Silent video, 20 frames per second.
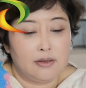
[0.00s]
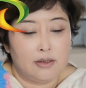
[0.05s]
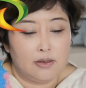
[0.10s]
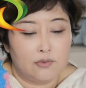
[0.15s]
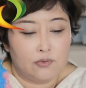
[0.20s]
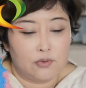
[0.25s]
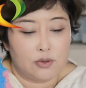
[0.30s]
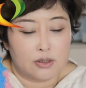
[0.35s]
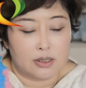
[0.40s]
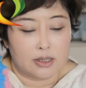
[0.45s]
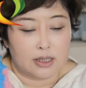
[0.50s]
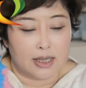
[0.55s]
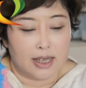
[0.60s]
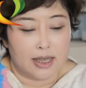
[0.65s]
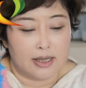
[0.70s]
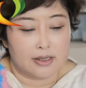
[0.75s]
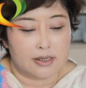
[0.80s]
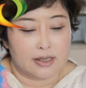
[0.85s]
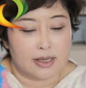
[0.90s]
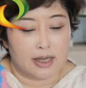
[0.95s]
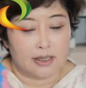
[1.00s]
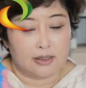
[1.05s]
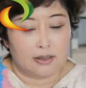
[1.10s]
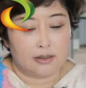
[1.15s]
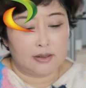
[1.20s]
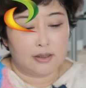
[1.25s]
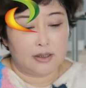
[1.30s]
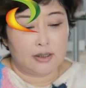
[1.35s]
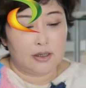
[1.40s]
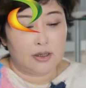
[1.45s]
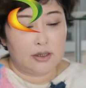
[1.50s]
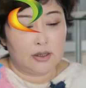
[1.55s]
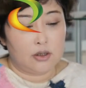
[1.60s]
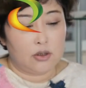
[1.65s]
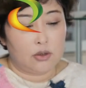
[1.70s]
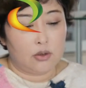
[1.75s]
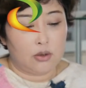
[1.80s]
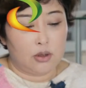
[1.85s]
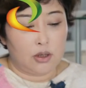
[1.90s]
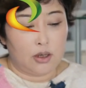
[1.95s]
for the cassette.
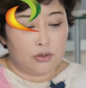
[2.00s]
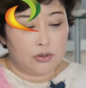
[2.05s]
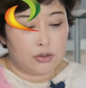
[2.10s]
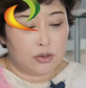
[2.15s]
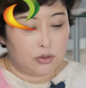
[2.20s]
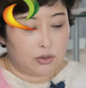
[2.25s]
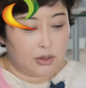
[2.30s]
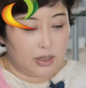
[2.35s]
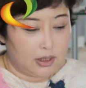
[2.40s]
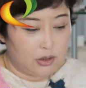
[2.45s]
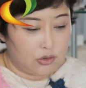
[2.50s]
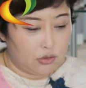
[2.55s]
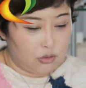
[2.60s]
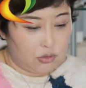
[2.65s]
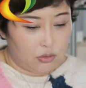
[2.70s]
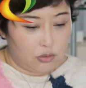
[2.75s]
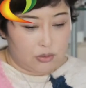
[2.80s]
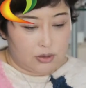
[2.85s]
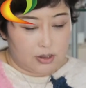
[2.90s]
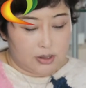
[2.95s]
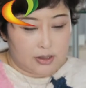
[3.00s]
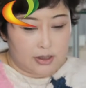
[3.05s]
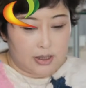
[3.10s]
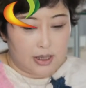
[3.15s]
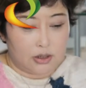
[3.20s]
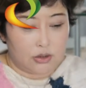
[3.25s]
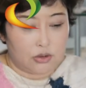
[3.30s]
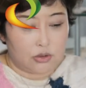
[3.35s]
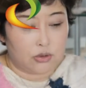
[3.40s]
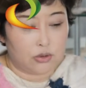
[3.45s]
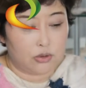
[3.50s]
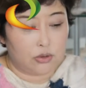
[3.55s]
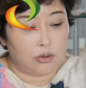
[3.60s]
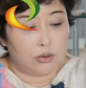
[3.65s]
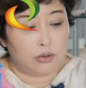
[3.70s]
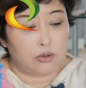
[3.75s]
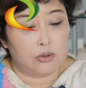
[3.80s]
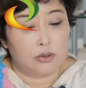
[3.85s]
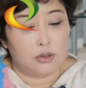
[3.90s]
You also can choose. I show you.